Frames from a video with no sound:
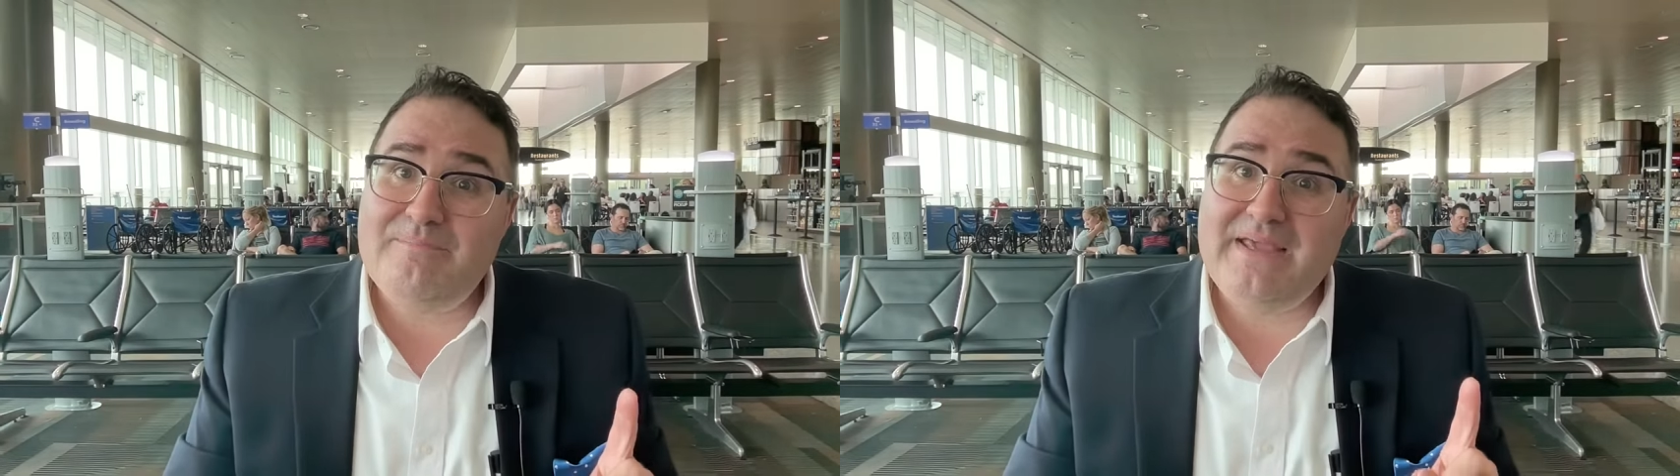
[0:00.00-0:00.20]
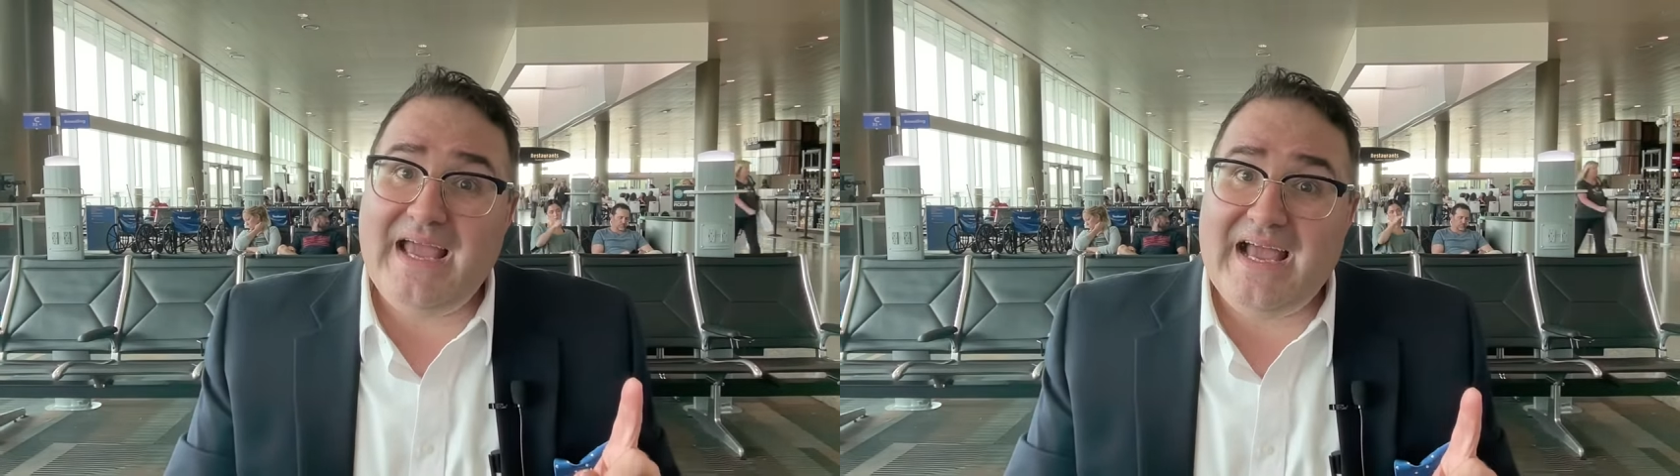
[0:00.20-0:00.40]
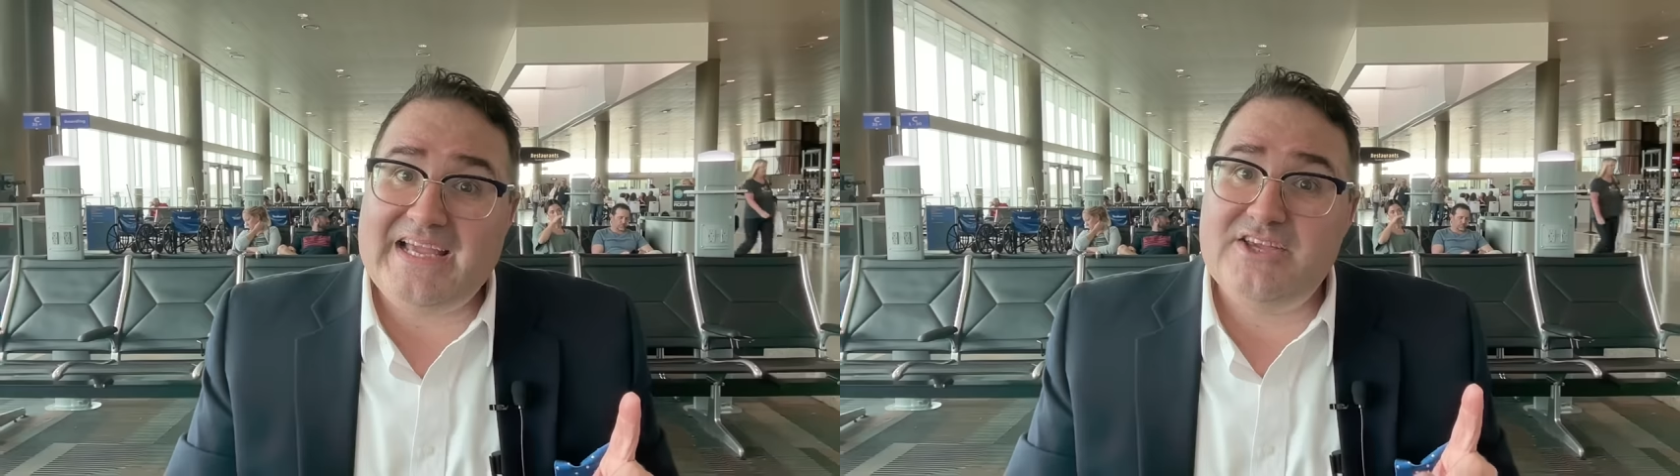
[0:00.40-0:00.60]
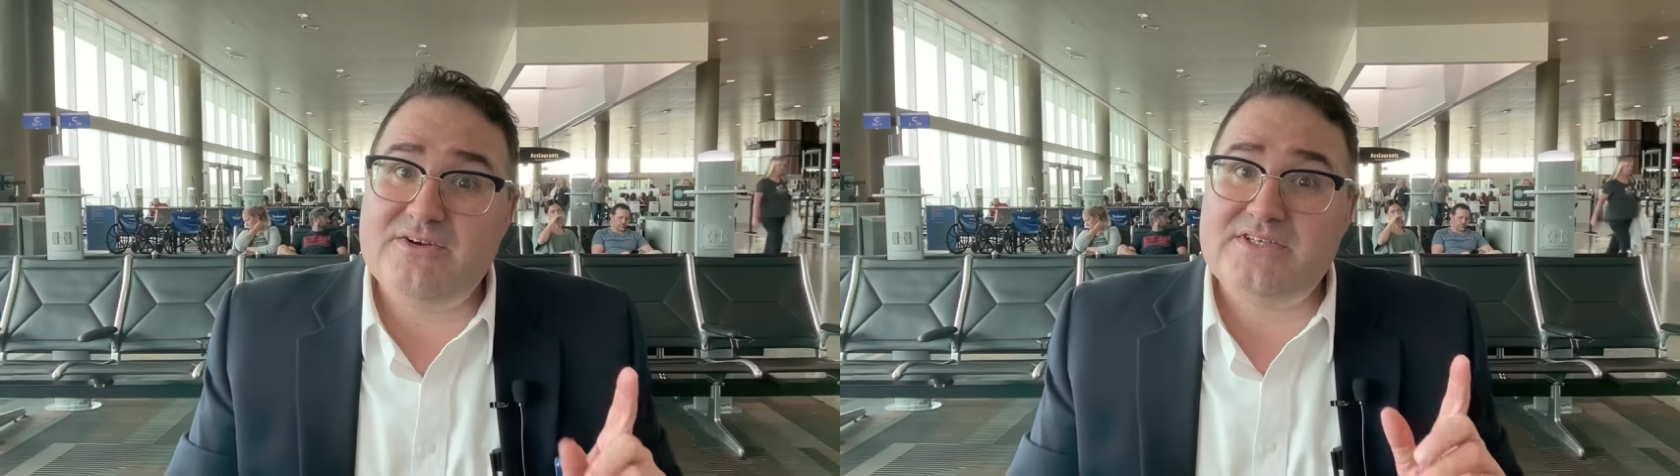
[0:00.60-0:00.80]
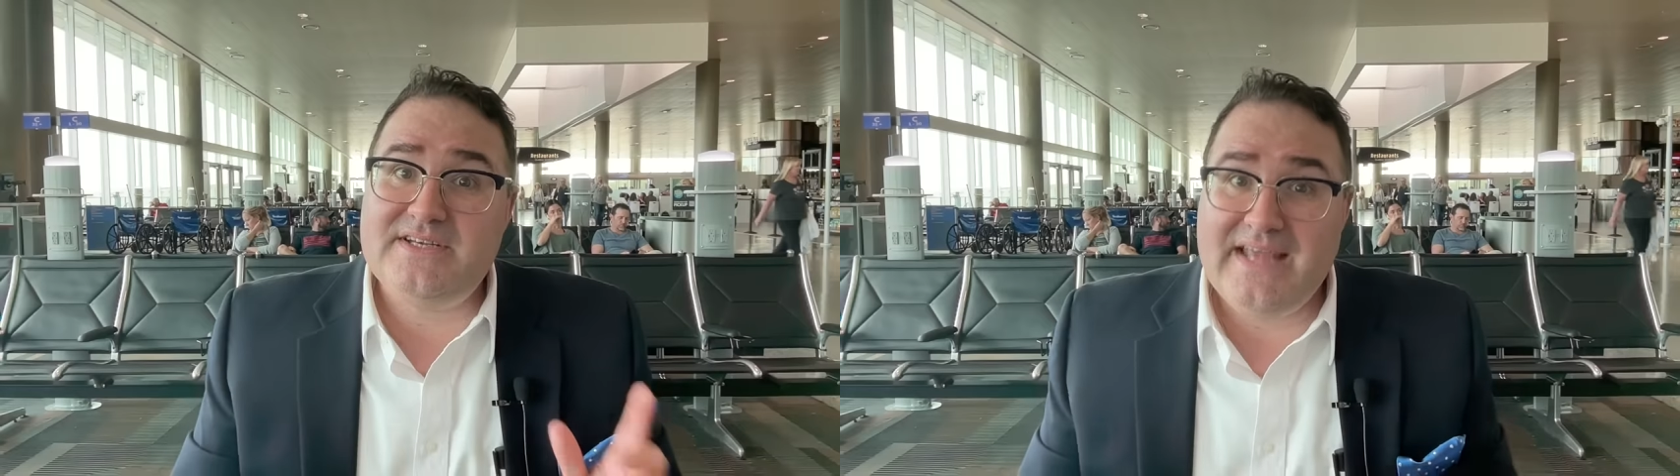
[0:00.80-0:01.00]
be
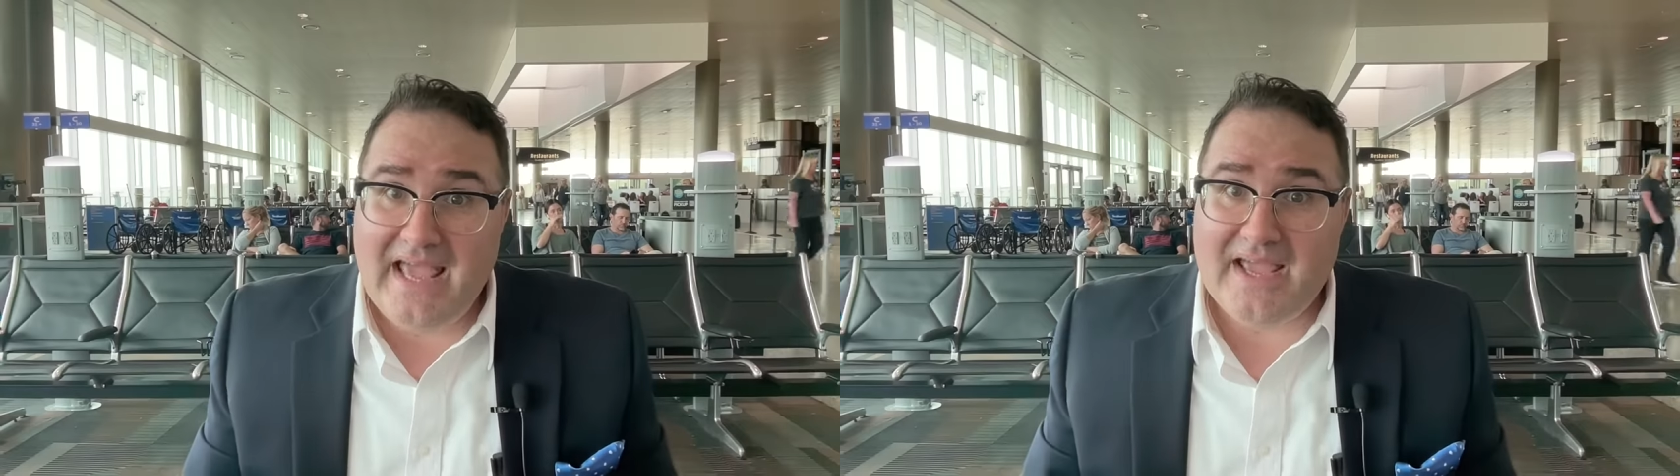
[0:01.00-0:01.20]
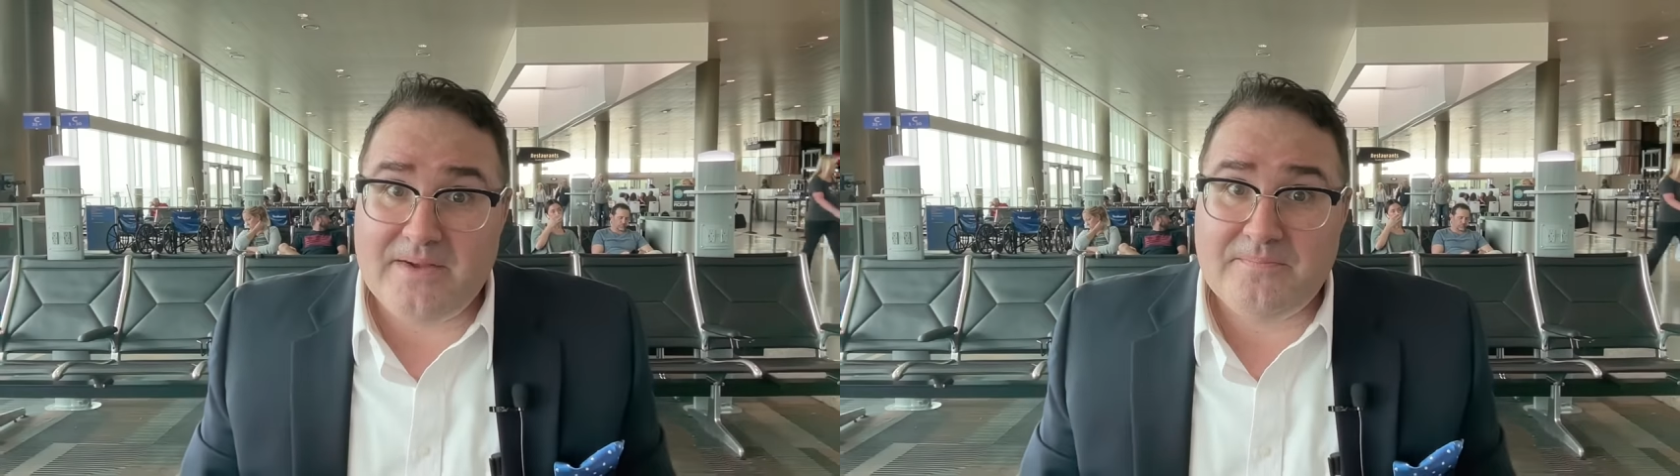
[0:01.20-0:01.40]
accurate today.